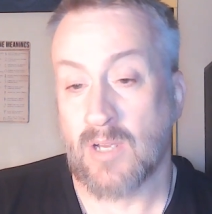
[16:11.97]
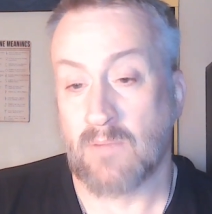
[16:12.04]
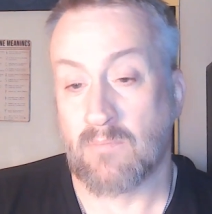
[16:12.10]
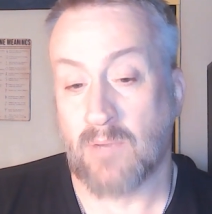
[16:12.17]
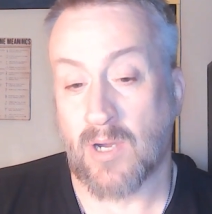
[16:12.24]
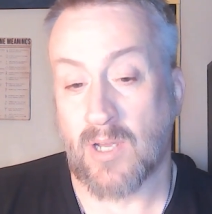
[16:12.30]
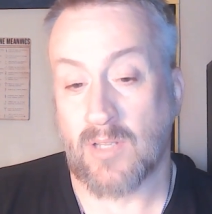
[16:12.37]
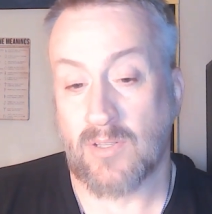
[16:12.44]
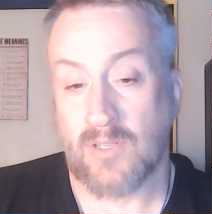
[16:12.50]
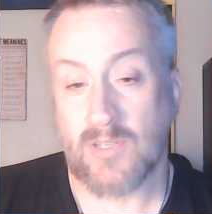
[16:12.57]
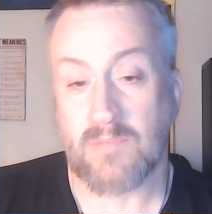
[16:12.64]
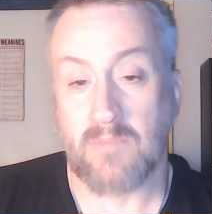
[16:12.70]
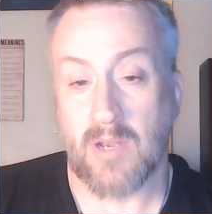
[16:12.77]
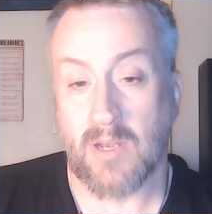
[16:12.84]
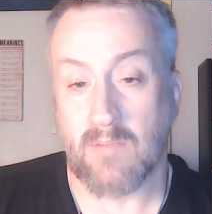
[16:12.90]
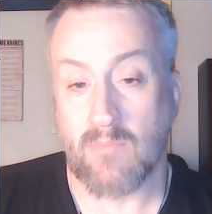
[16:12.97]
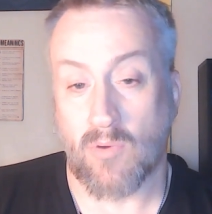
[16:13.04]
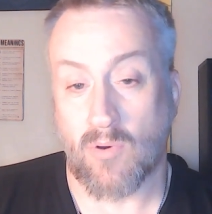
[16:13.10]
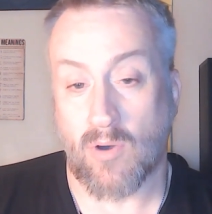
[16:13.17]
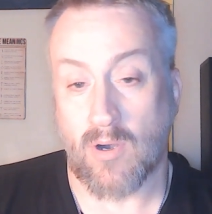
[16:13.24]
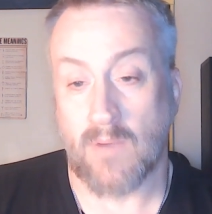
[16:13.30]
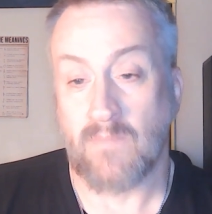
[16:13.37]
but there's many
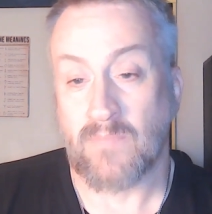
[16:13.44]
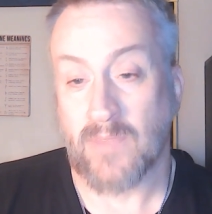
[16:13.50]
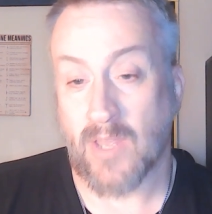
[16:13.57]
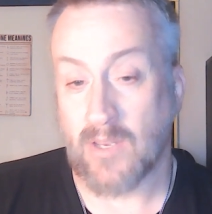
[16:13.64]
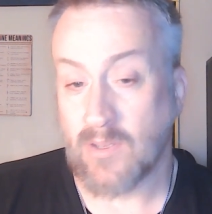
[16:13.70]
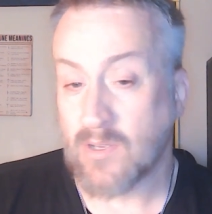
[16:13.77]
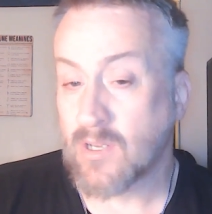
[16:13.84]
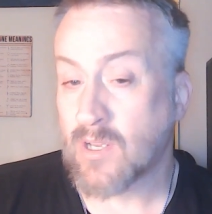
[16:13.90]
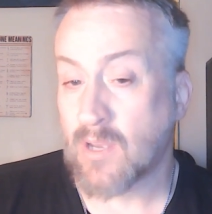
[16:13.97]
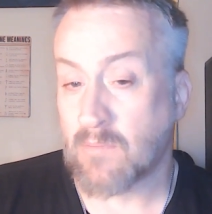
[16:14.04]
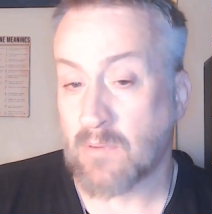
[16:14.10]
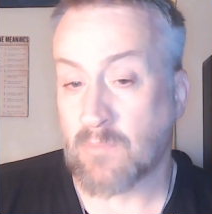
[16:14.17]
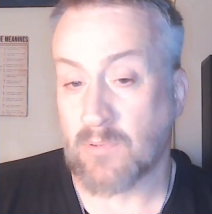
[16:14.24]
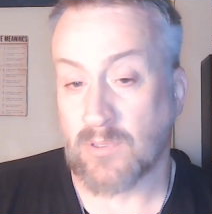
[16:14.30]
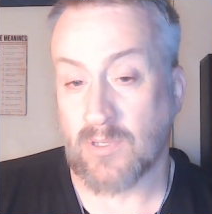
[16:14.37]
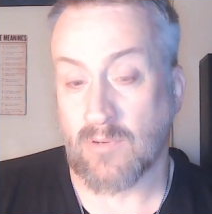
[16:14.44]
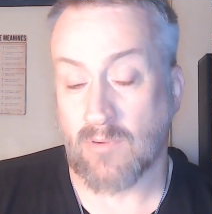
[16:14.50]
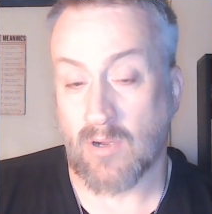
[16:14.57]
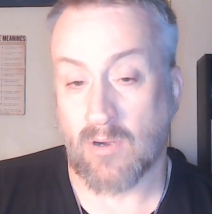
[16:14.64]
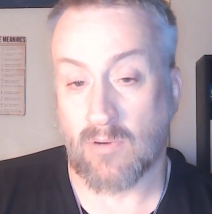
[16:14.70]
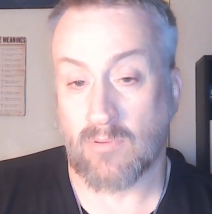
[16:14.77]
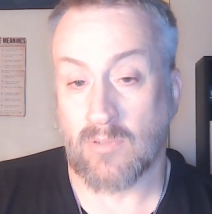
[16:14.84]
more, and you can come up with your
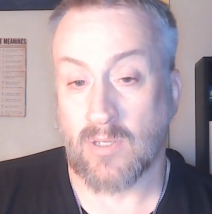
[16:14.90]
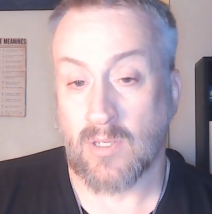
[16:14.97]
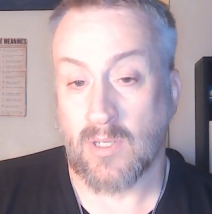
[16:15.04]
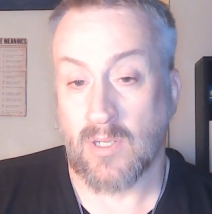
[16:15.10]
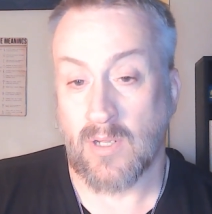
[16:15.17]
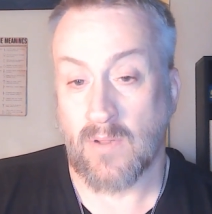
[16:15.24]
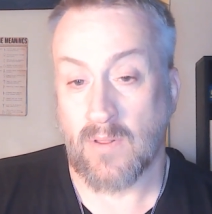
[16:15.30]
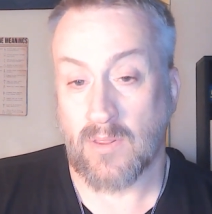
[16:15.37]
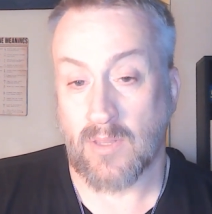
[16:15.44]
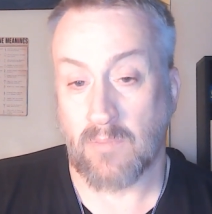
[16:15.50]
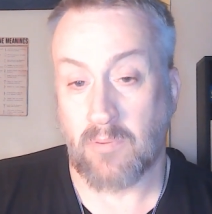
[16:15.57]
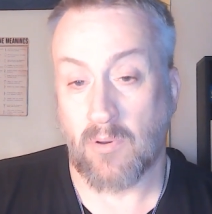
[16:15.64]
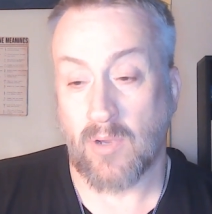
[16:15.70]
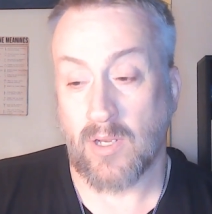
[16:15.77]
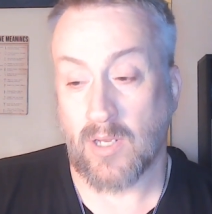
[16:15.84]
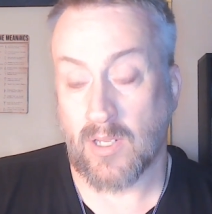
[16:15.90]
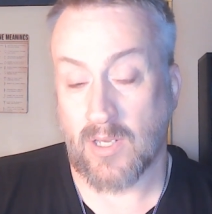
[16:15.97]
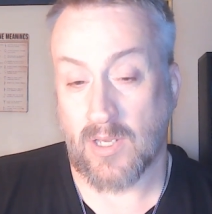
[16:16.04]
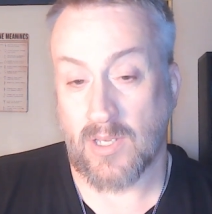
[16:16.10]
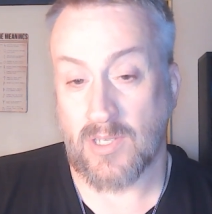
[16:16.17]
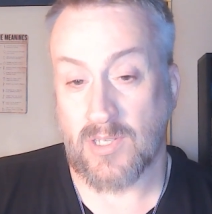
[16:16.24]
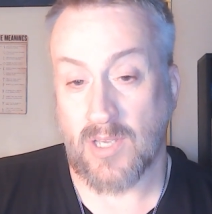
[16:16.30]
own. The point
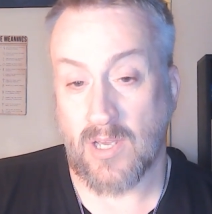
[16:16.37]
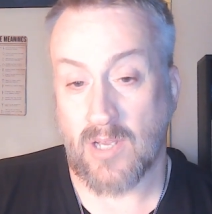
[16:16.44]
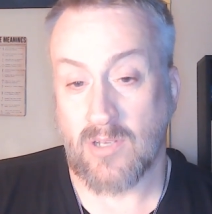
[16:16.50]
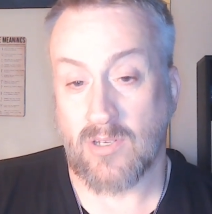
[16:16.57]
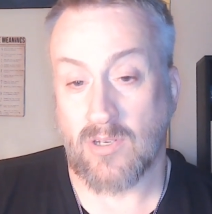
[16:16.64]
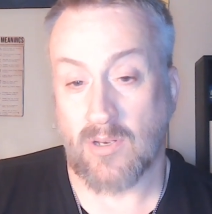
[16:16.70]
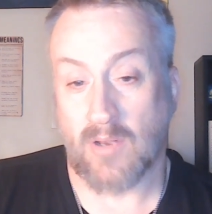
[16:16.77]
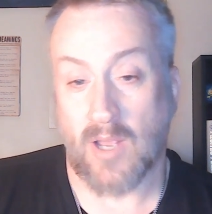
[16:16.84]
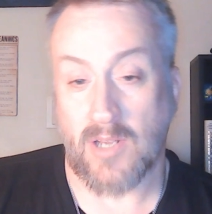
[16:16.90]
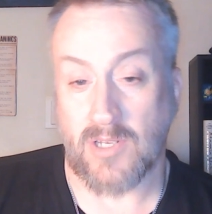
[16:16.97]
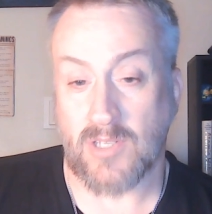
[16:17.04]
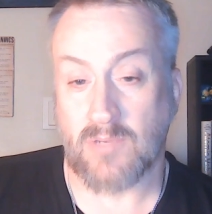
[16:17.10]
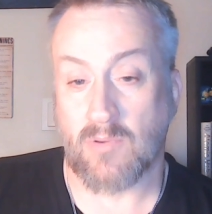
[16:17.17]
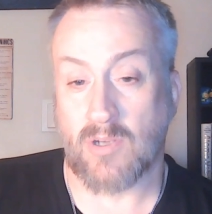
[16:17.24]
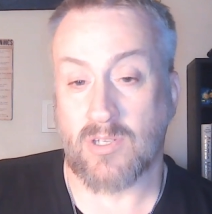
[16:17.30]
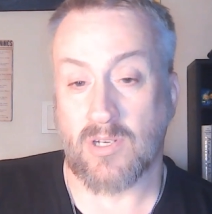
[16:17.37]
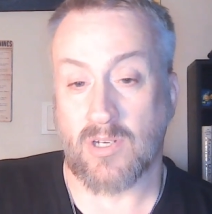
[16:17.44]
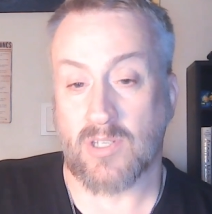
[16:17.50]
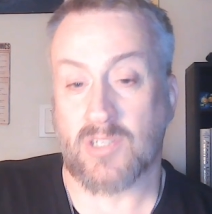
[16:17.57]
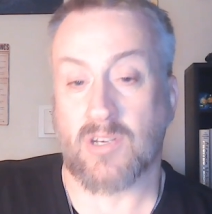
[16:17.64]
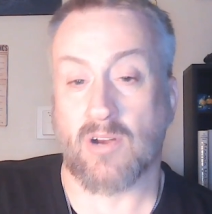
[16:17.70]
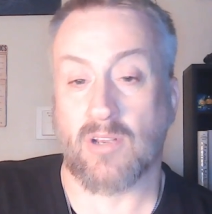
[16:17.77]
is, I just want you to
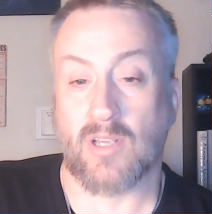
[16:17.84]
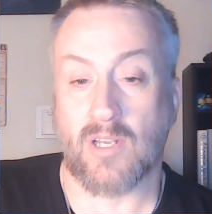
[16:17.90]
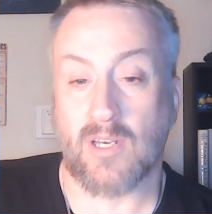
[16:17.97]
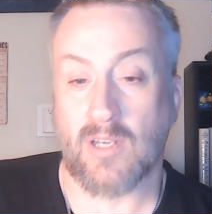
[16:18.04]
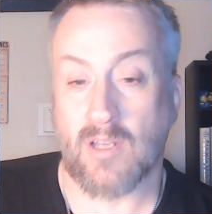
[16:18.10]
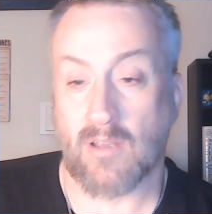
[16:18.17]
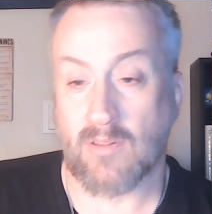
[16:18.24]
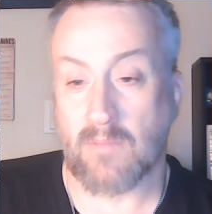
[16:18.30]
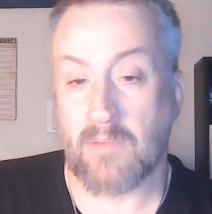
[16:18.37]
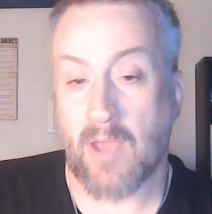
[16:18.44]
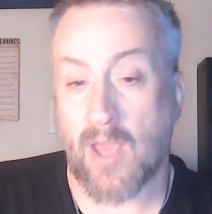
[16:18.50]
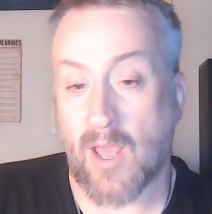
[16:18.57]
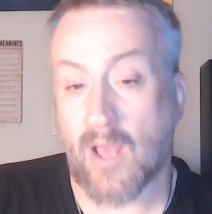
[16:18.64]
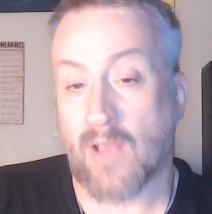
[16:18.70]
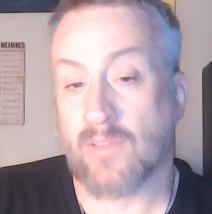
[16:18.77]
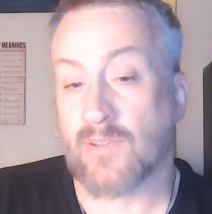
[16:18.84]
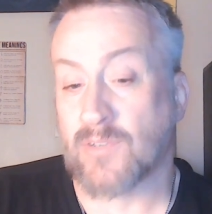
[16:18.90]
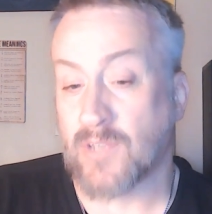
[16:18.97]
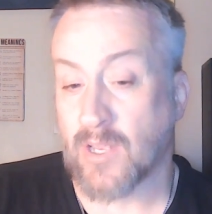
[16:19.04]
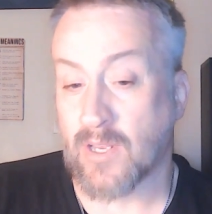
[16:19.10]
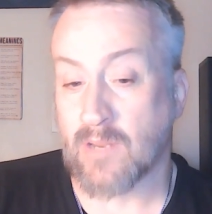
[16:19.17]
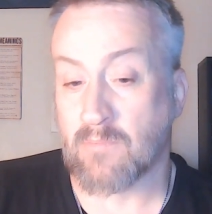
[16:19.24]
start getting down the path of
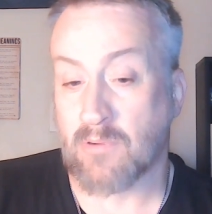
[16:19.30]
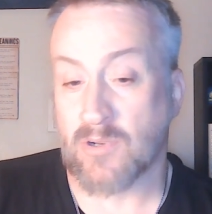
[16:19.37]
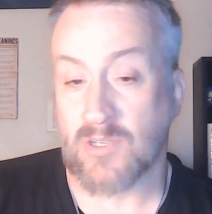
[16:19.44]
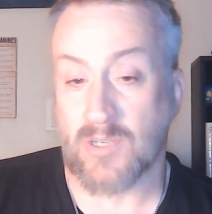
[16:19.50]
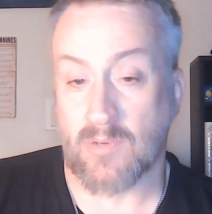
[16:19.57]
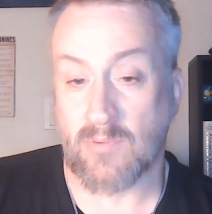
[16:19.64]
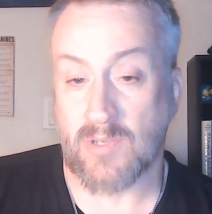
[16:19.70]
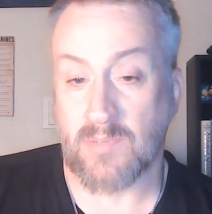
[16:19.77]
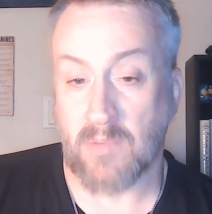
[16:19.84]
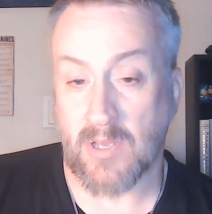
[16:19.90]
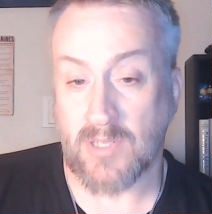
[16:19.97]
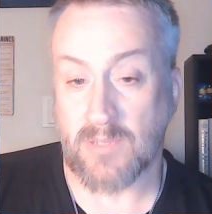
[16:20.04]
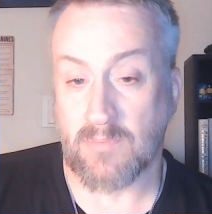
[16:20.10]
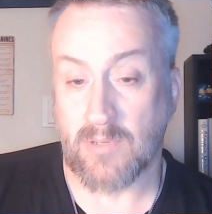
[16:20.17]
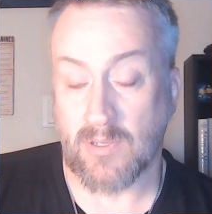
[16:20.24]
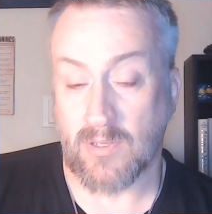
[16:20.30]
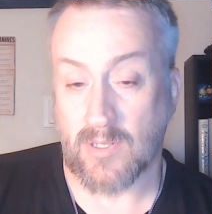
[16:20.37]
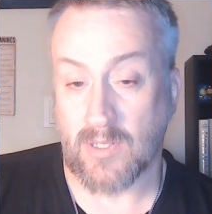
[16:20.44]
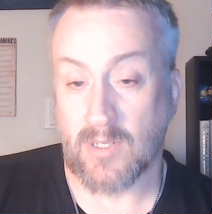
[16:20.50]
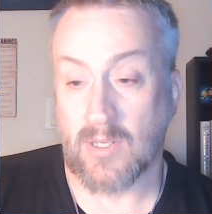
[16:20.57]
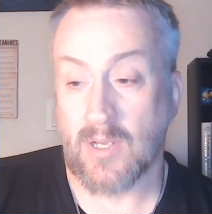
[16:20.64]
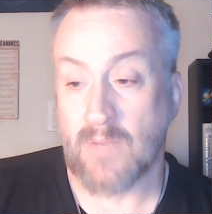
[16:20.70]
taking personal
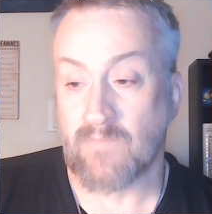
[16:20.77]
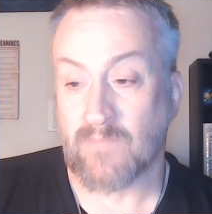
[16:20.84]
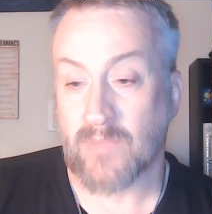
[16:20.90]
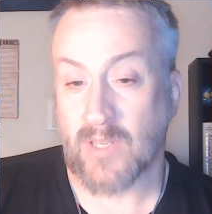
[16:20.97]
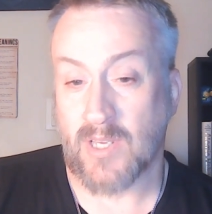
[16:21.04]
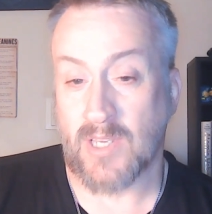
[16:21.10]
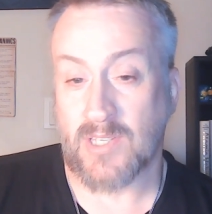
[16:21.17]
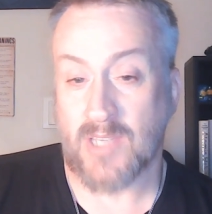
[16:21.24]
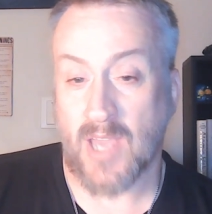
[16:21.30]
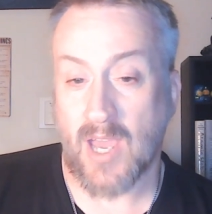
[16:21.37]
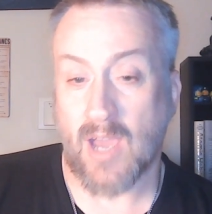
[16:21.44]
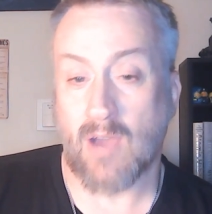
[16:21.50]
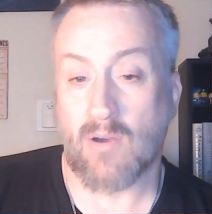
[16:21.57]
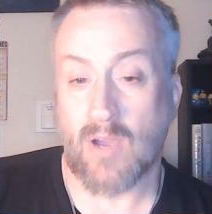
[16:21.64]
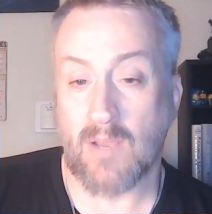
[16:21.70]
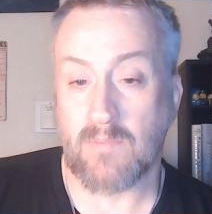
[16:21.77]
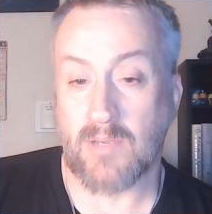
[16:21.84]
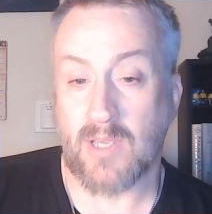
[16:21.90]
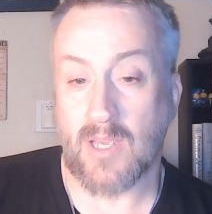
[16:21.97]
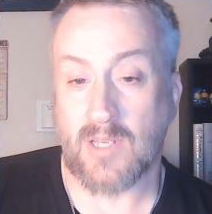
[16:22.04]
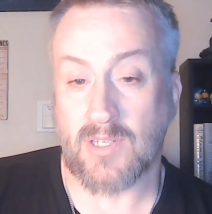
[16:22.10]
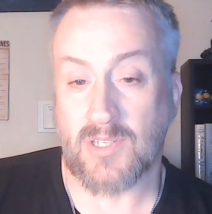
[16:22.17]
responsibility. It's how I
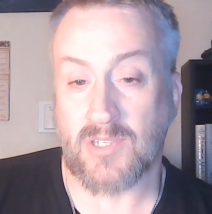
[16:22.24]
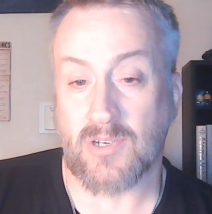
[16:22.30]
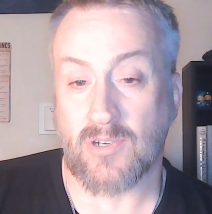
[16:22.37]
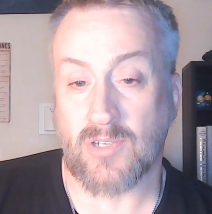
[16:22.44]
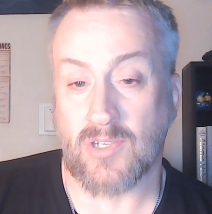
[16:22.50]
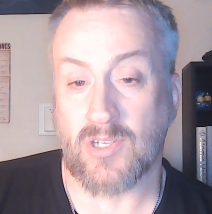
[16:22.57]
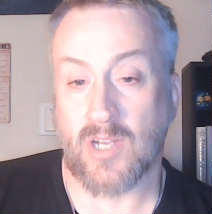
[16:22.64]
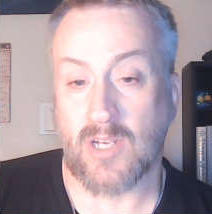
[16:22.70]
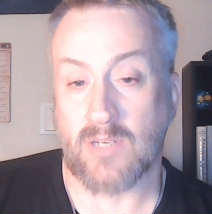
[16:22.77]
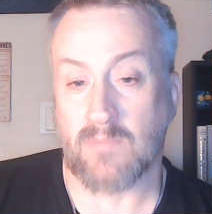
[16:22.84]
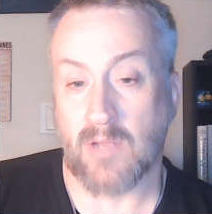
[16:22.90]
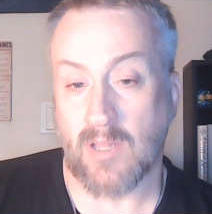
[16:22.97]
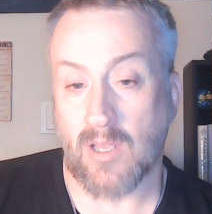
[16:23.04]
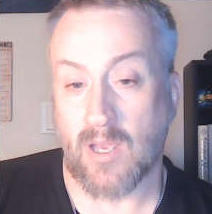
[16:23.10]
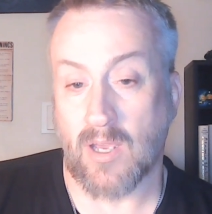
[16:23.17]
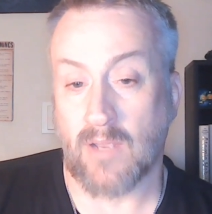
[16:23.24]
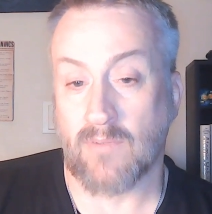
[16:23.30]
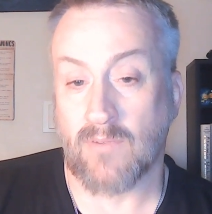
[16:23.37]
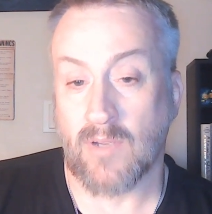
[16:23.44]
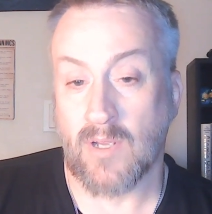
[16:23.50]
began to start to change my life.